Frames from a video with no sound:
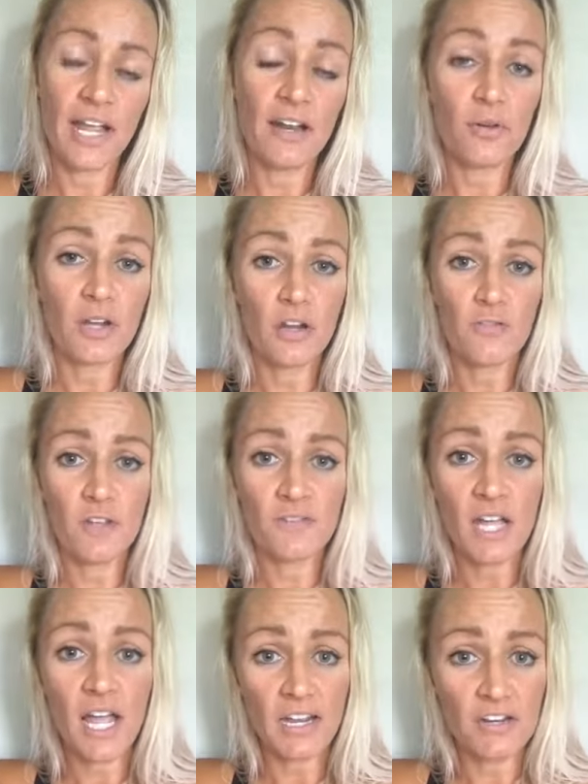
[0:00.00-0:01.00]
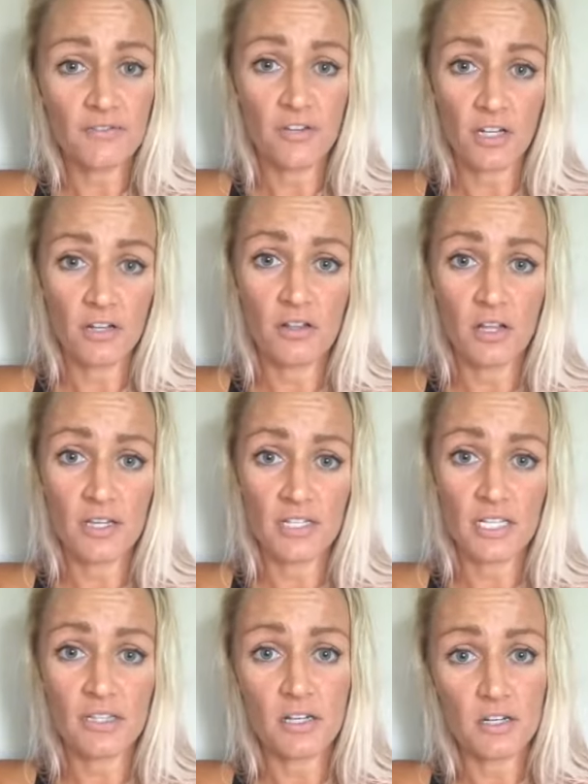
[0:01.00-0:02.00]
And I don't care if you have to hide in a freaking
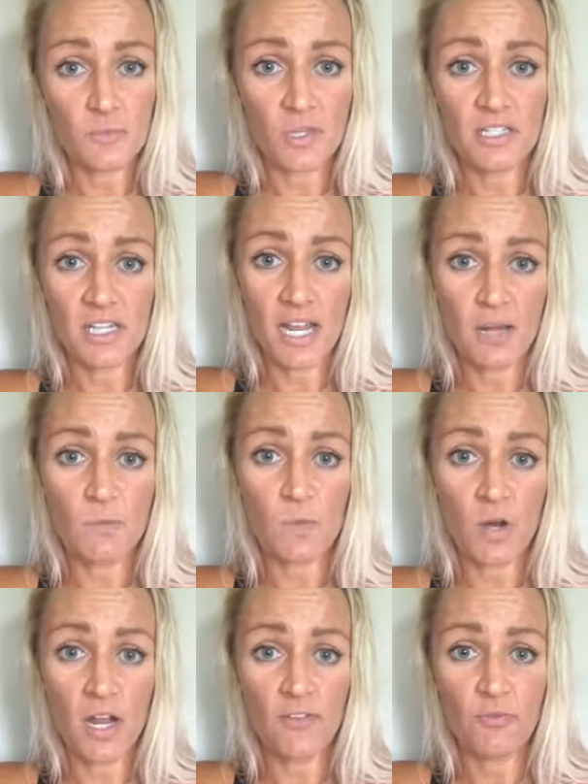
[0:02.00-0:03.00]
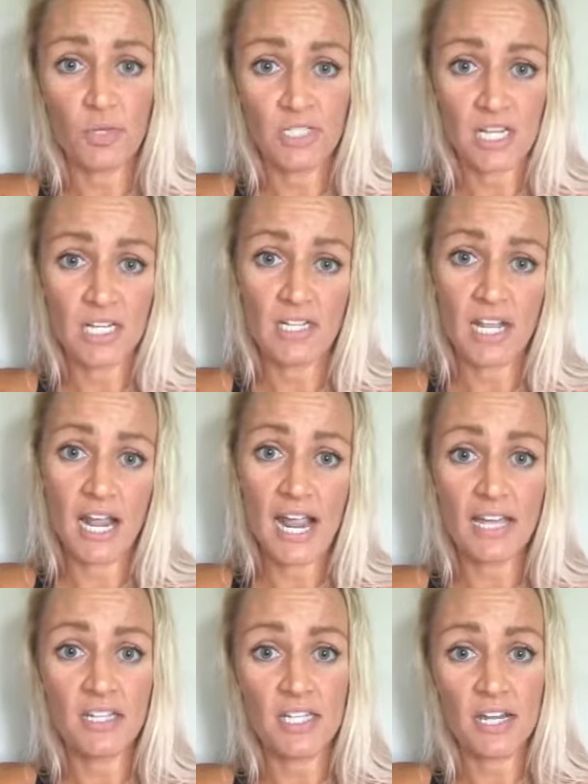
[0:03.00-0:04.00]
closet. There's been times where I've pretended that I
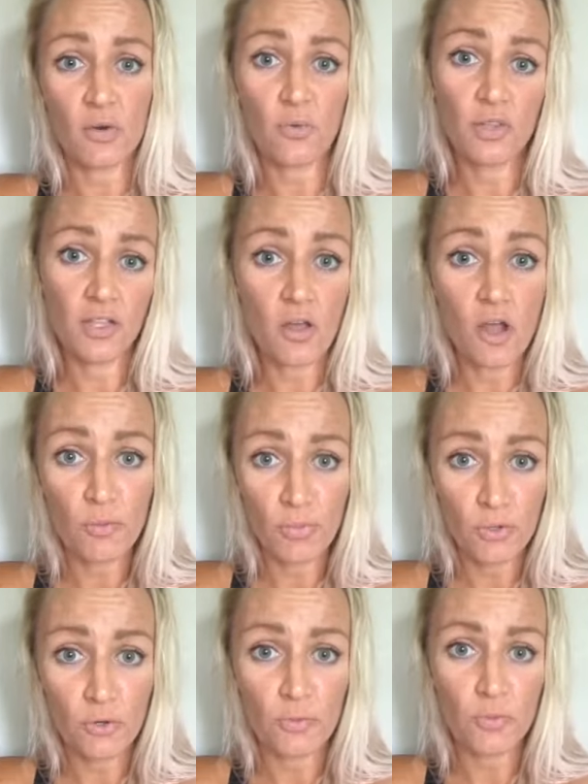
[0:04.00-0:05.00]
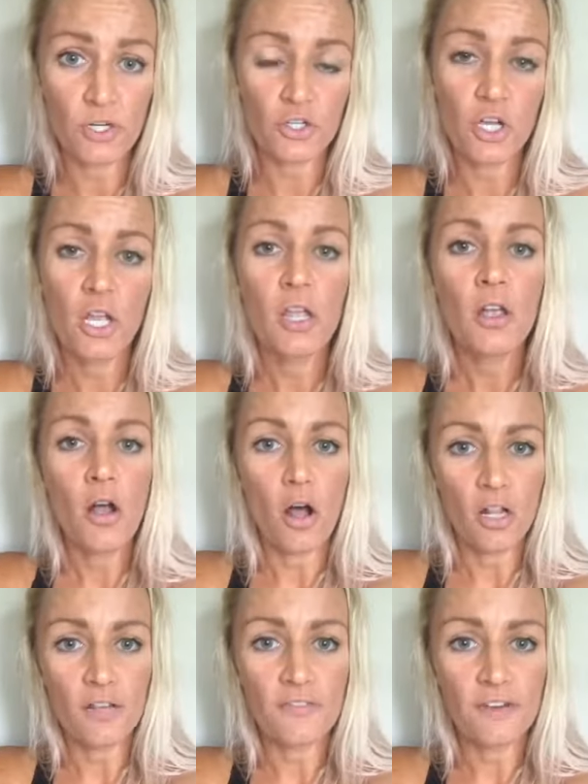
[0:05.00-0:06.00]
had to take a really long poop, which
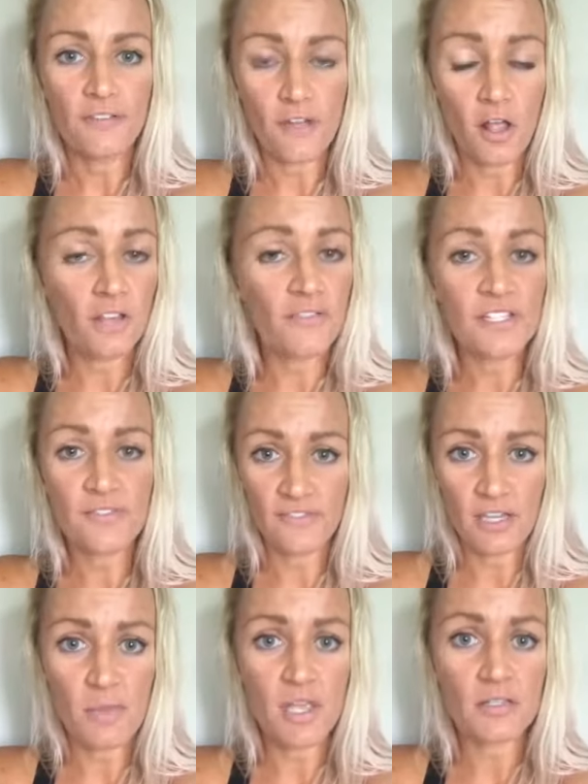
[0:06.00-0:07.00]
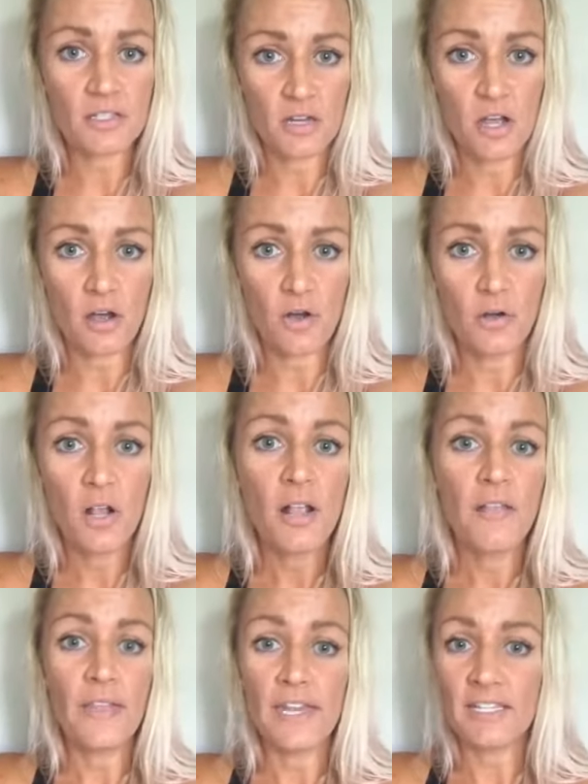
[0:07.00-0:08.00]
all of us females know
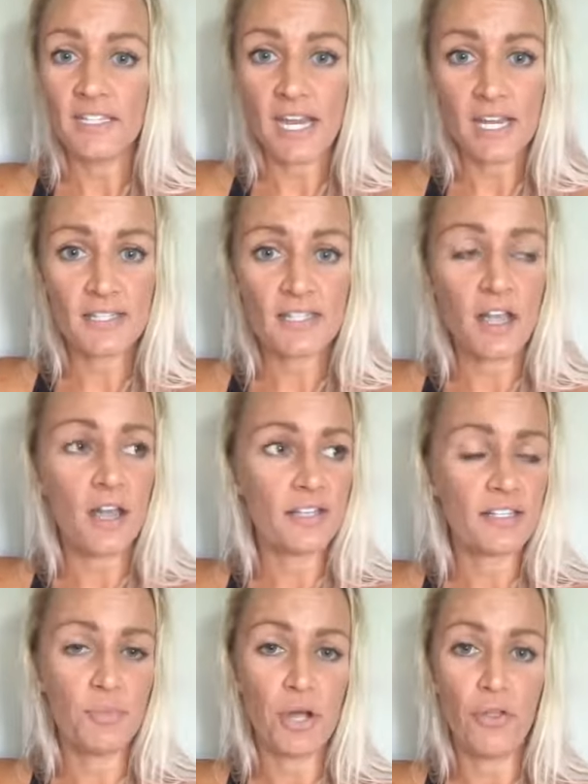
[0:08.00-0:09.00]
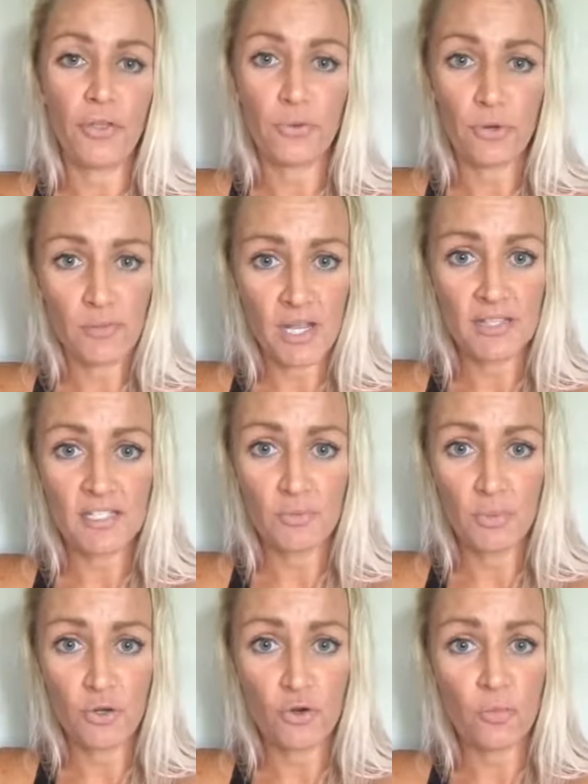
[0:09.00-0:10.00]
that it takes us about 3 minutes to
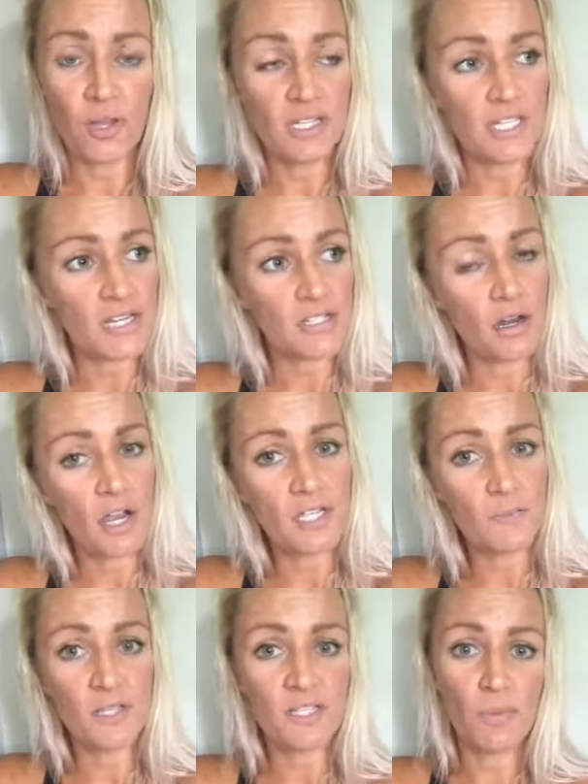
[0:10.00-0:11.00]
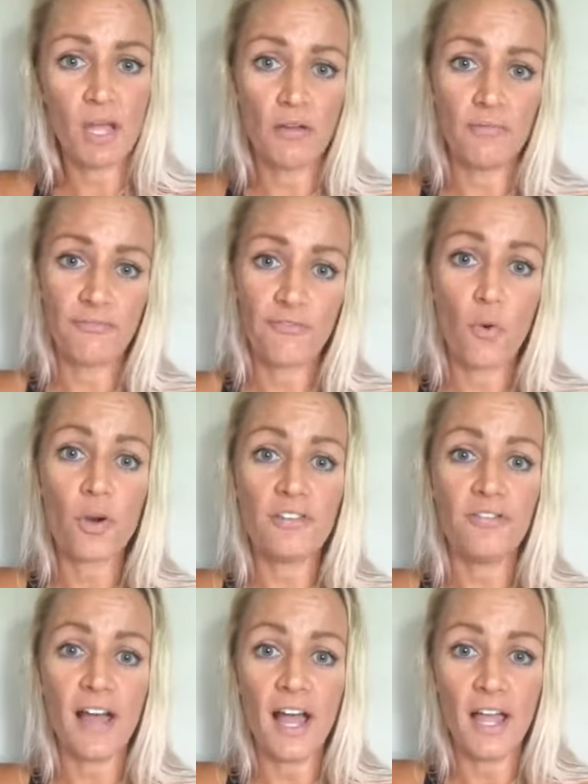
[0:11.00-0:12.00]
poop, and it takes our husbands about
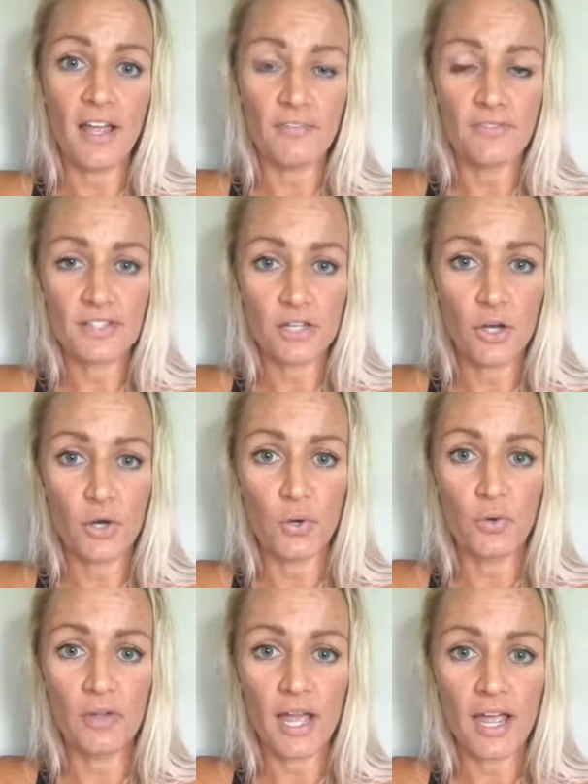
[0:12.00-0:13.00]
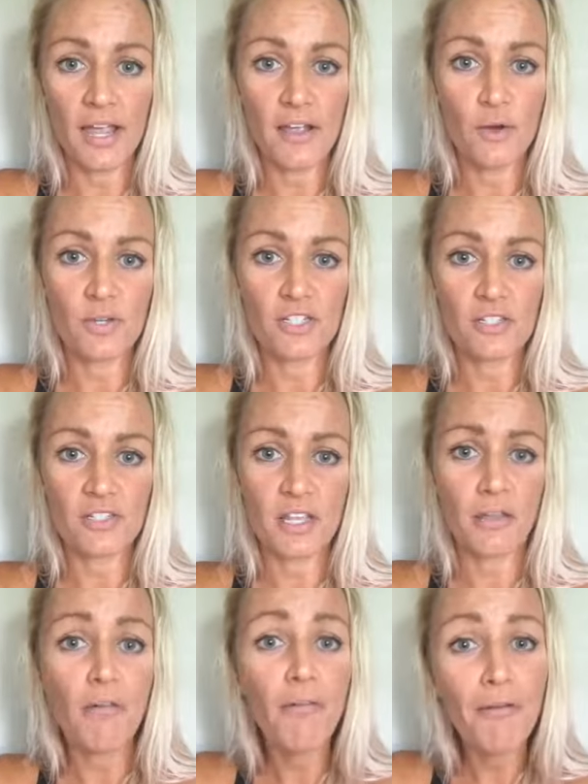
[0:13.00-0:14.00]
45. So I always just
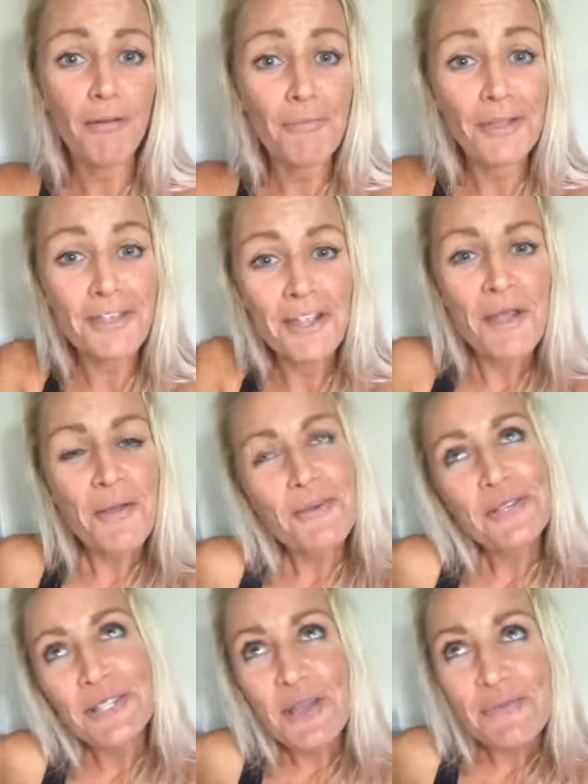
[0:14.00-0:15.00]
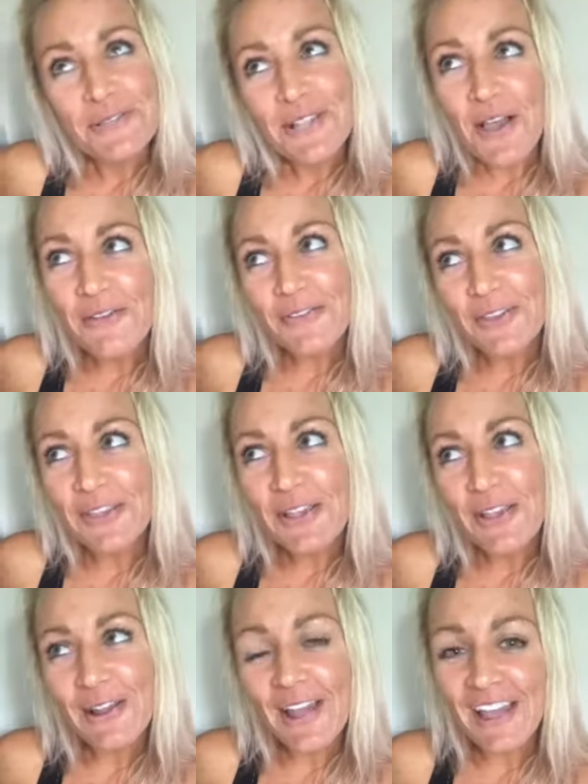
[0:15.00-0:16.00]
say, oh, my stomach's not
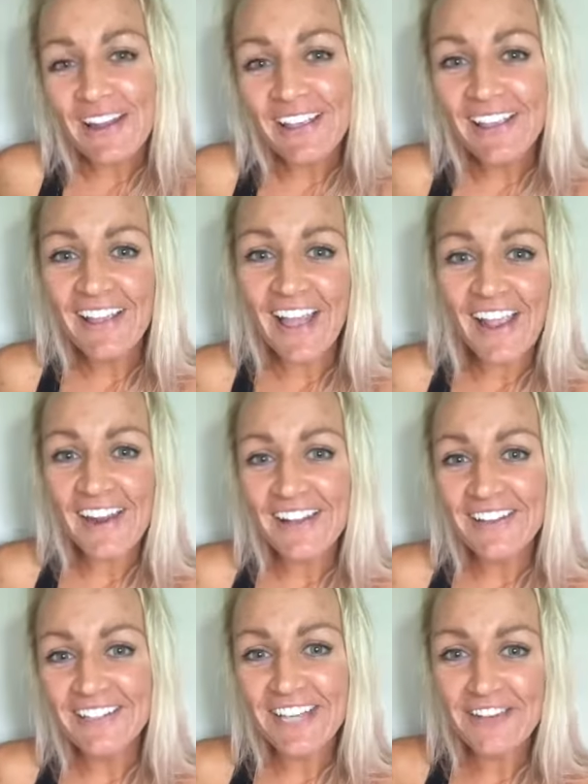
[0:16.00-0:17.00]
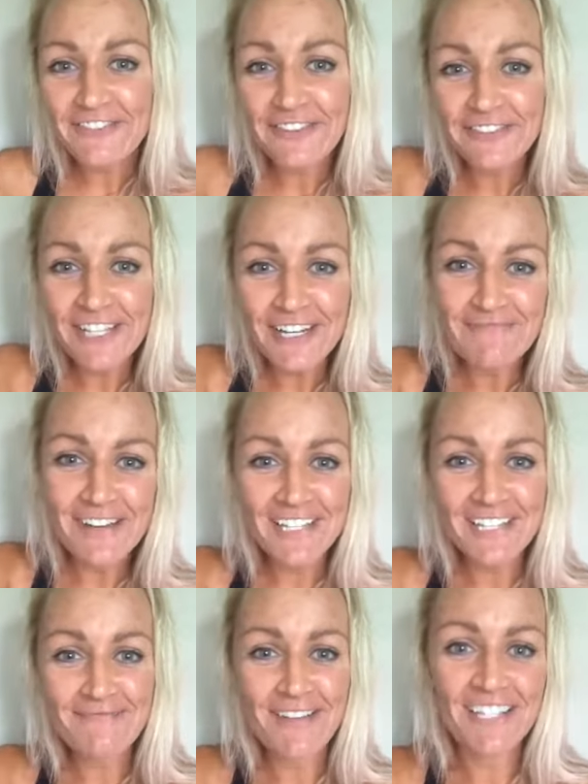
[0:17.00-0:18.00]
feeling good, honey. I need to take 15
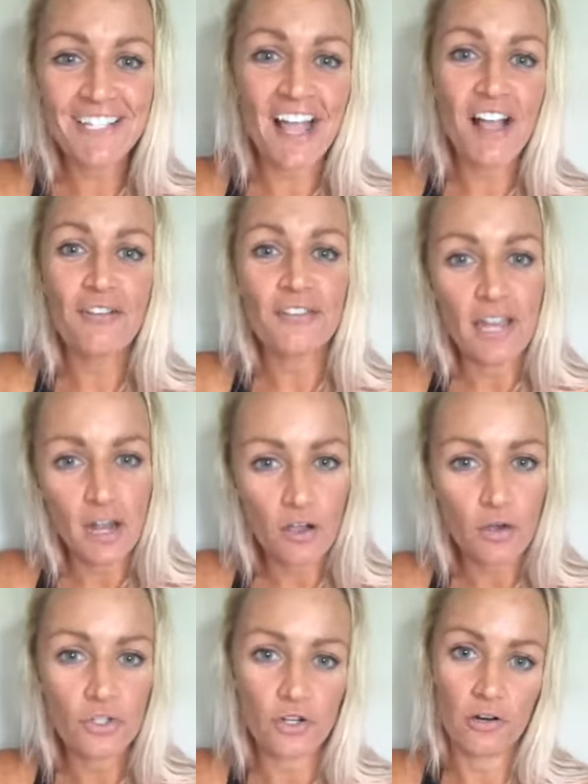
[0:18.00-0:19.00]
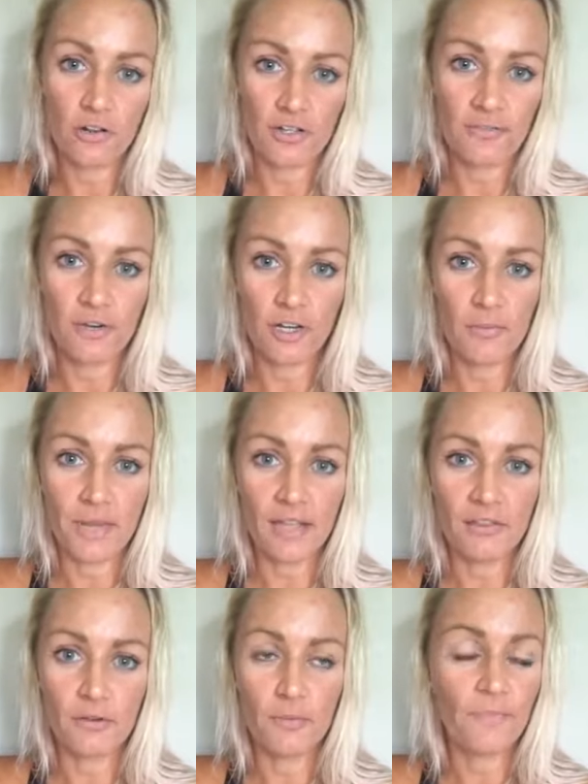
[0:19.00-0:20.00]
minutes to myself. And I'll go journal in the freaking
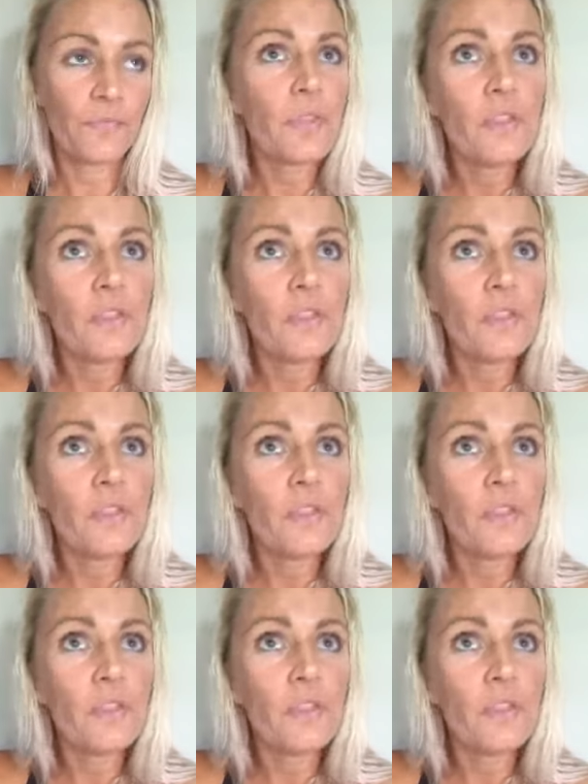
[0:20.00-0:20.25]
bathroom.